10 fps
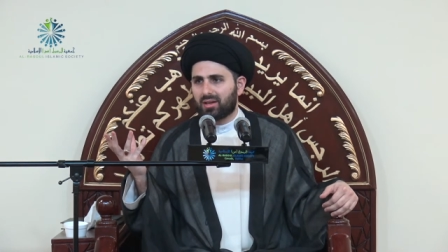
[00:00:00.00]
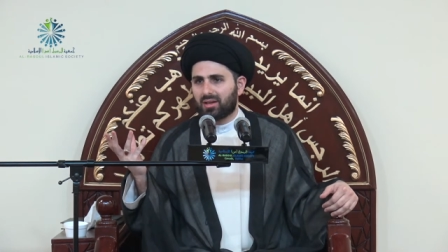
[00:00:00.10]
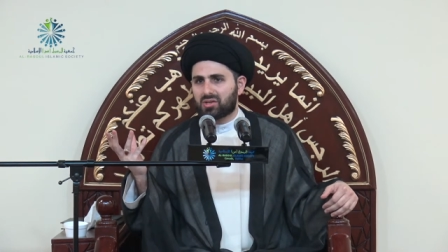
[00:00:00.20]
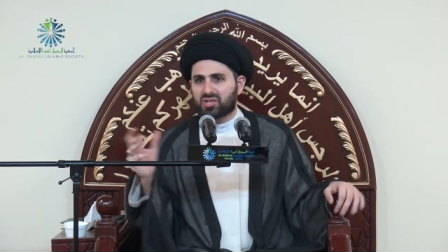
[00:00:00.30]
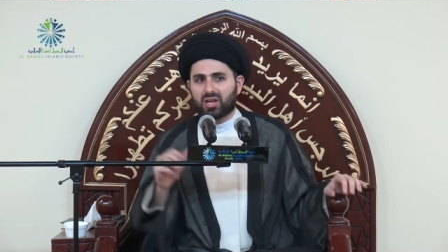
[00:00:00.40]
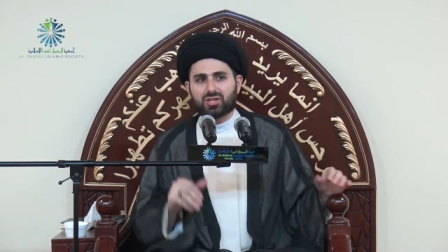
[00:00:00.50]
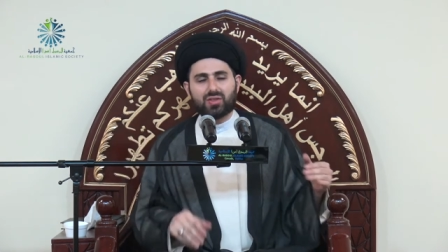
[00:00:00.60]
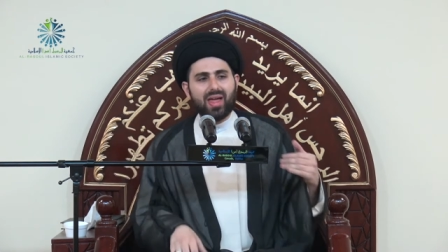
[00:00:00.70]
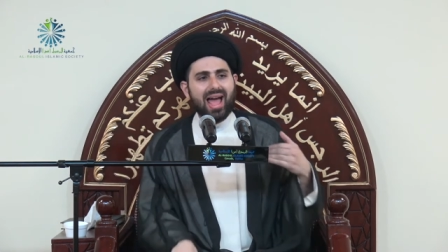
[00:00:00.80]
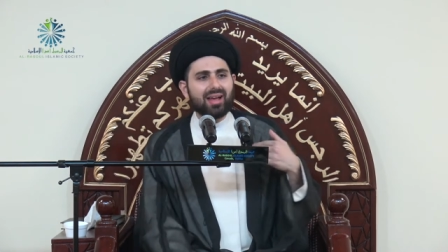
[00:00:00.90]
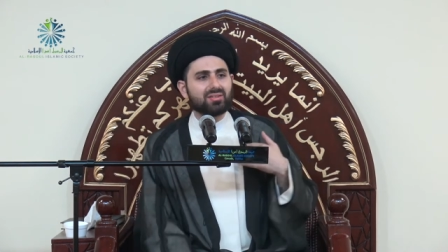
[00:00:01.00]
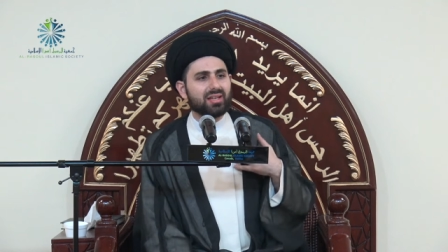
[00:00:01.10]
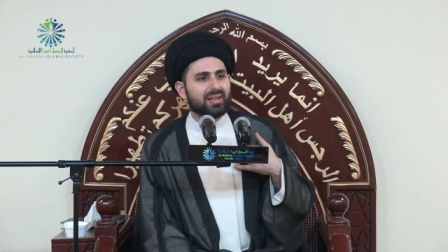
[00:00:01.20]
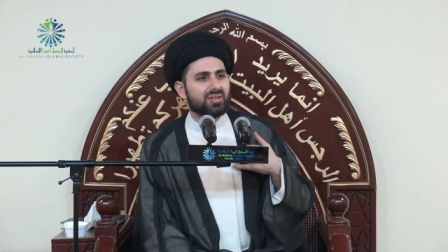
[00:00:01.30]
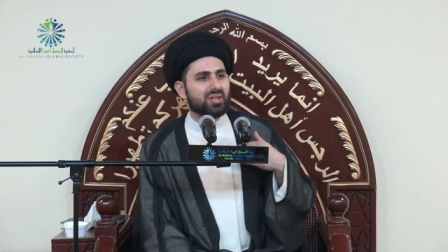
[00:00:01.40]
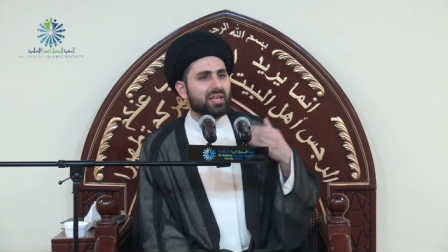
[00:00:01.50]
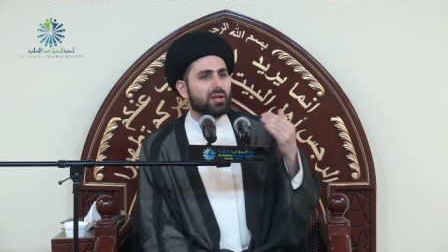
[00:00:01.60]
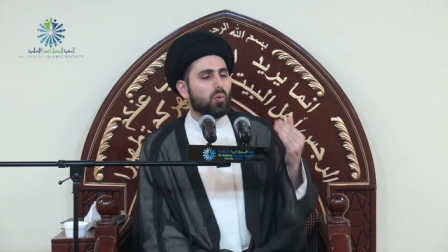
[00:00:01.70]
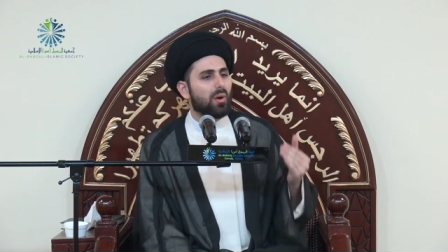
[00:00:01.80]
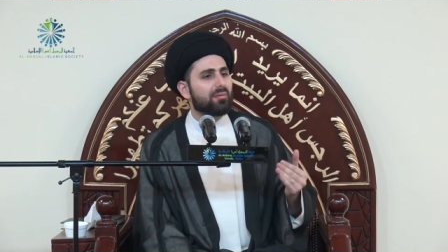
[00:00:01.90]
Such that it is
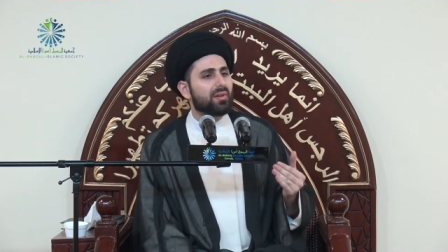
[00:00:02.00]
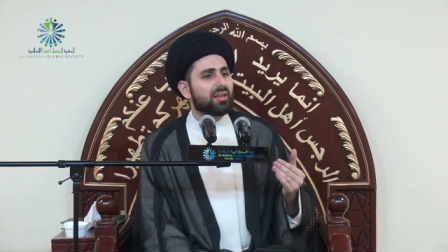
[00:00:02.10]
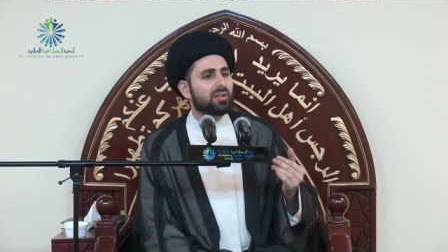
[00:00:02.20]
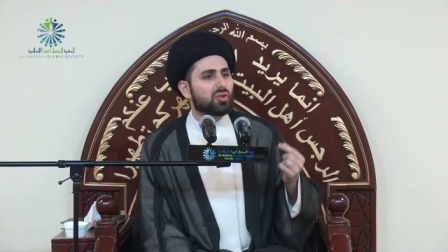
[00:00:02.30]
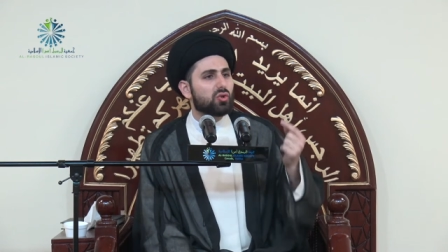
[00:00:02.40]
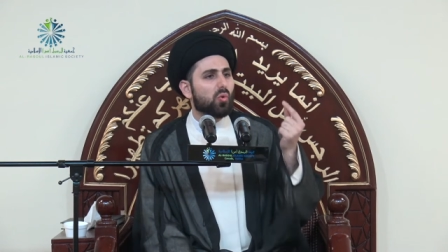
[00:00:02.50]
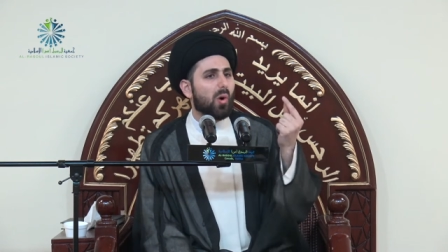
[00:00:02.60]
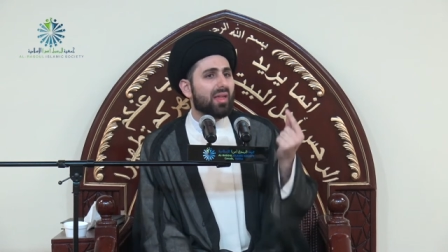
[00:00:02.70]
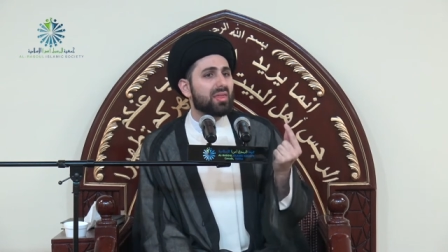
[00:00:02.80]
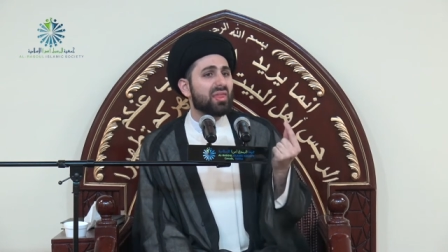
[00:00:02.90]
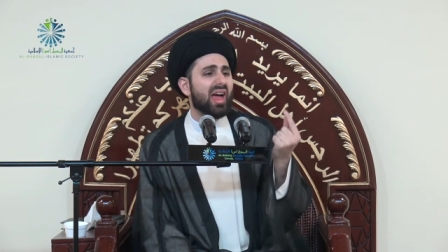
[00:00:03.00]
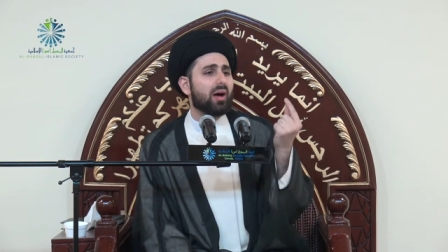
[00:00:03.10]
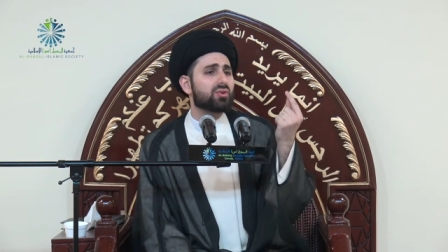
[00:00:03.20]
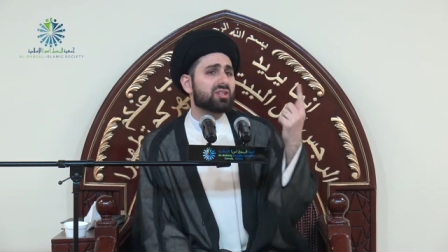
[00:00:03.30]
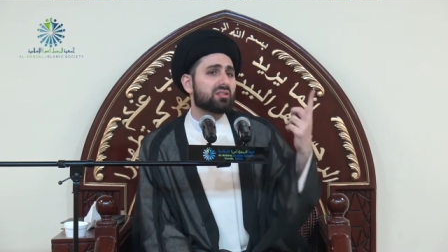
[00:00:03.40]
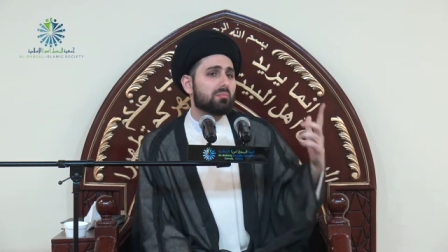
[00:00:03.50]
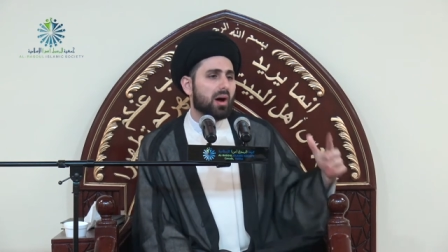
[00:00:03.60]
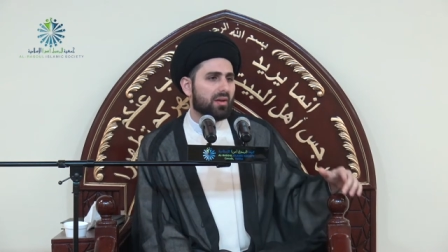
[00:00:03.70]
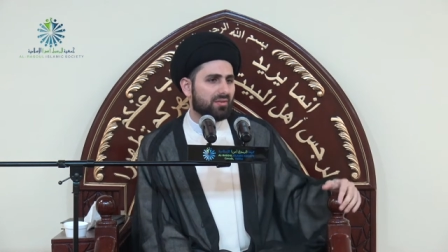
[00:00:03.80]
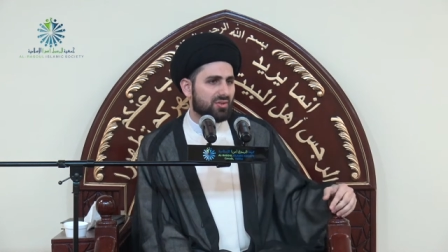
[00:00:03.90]
equivalent to 1,000
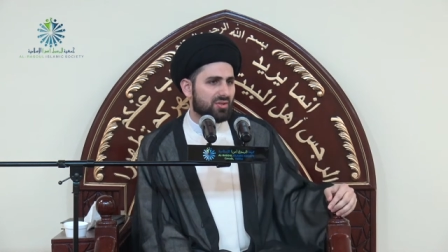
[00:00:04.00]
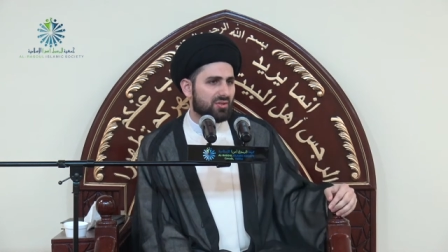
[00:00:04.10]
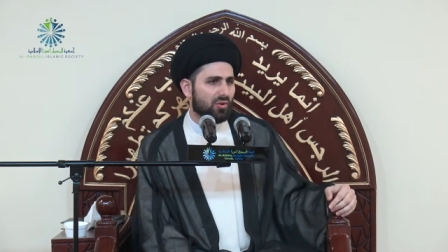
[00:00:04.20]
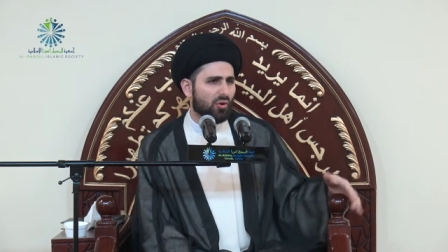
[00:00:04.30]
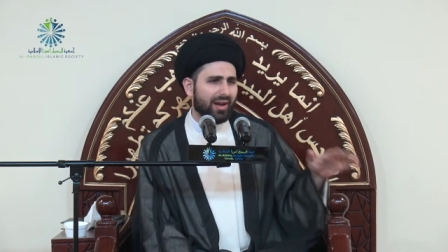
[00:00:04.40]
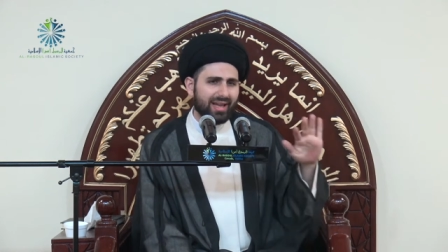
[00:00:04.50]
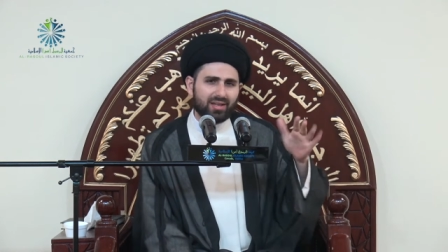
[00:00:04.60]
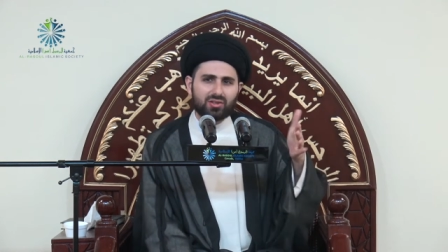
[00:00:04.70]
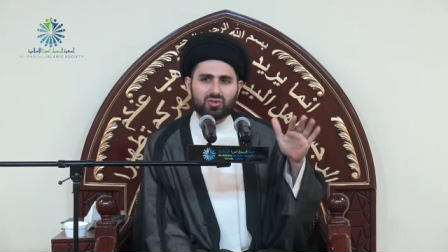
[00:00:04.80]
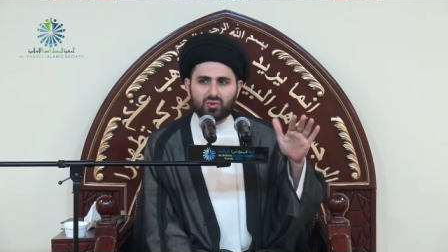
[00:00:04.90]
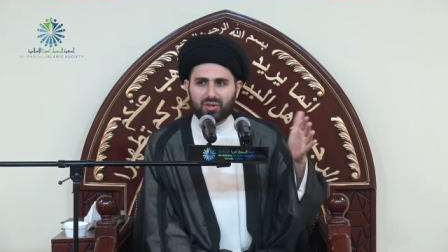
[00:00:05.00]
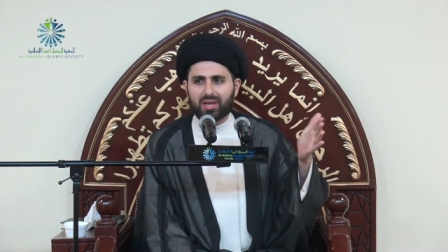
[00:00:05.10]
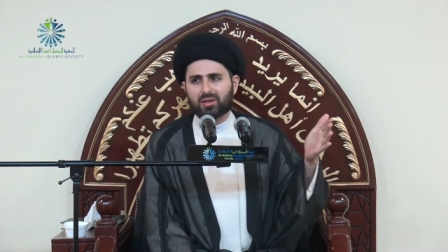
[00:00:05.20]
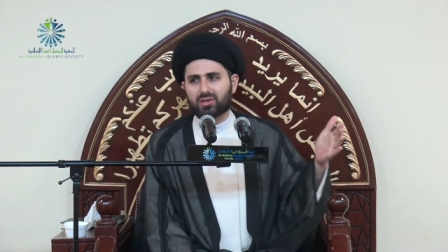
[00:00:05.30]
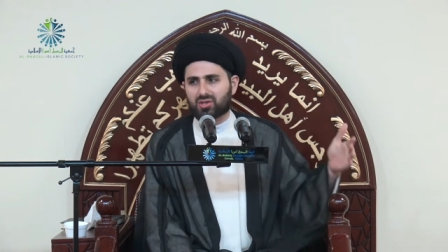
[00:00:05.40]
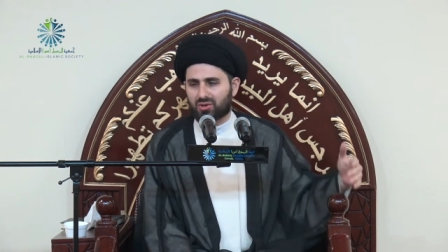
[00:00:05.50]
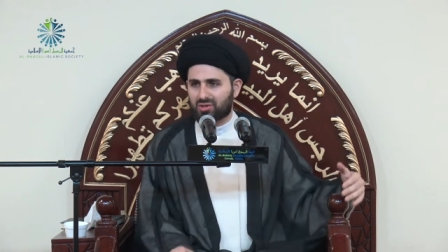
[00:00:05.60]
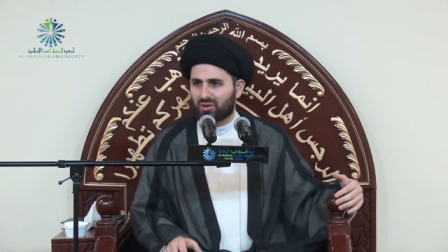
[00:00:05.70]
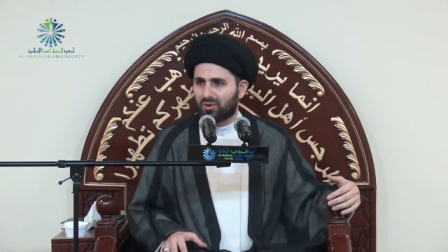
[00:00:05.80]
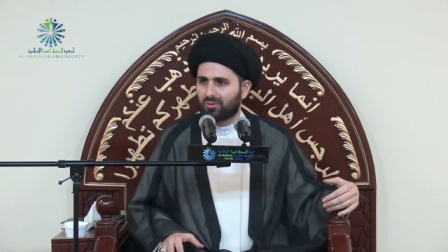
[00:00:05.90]
months or 82 years or
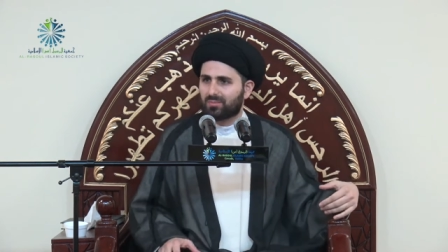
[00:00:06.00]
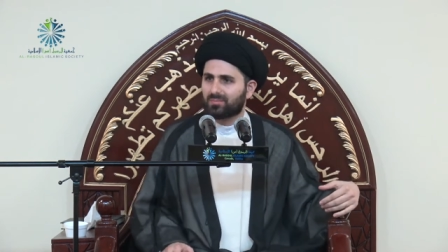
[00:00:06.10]
so.